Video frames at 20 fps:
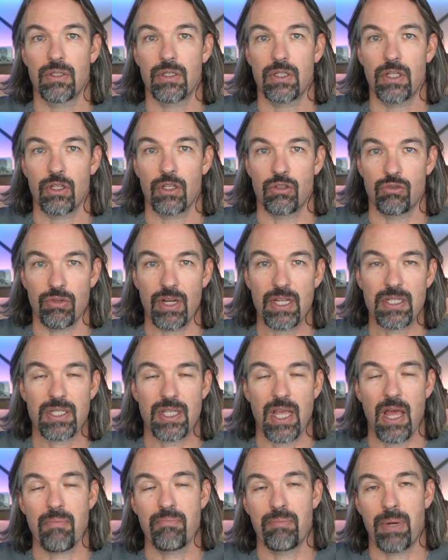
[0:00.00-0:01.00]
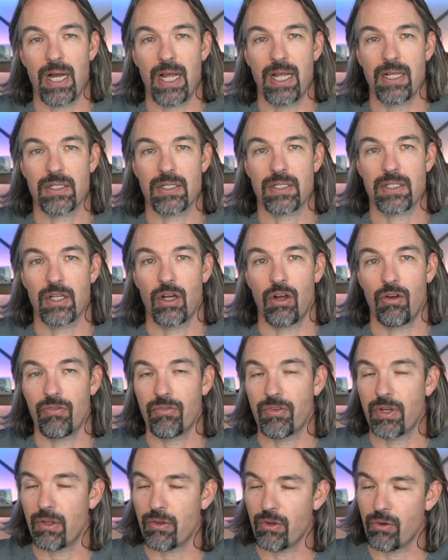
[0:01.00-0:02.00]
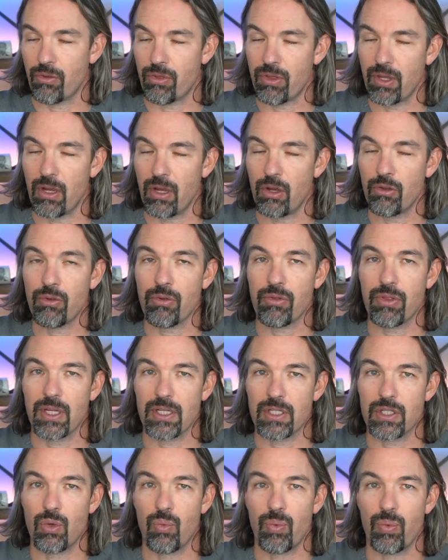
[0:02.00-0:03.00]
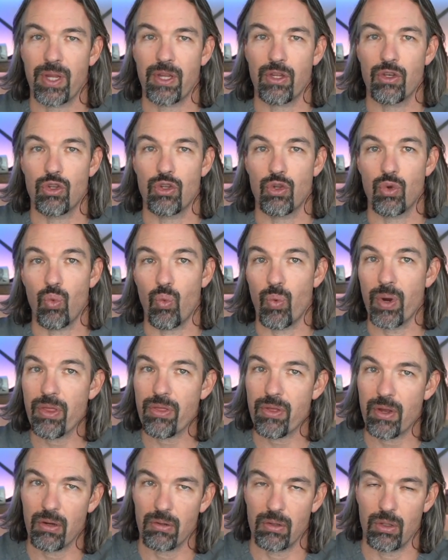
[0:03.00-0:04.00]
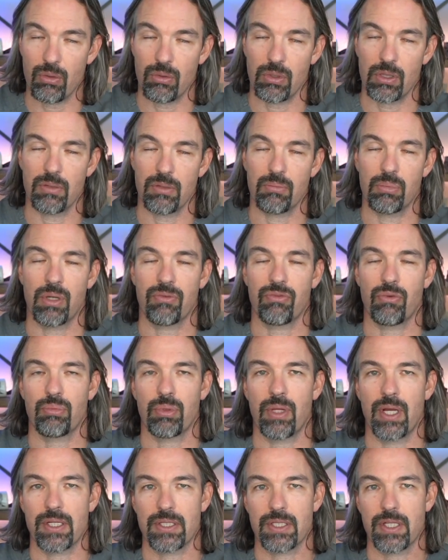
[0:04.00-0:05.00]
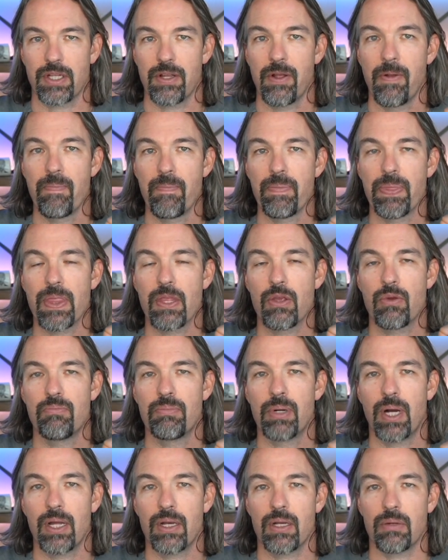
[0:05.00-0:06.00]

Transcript: address that by itself. Now, there are other things that we can do with our lower lid blepharoplasty, but a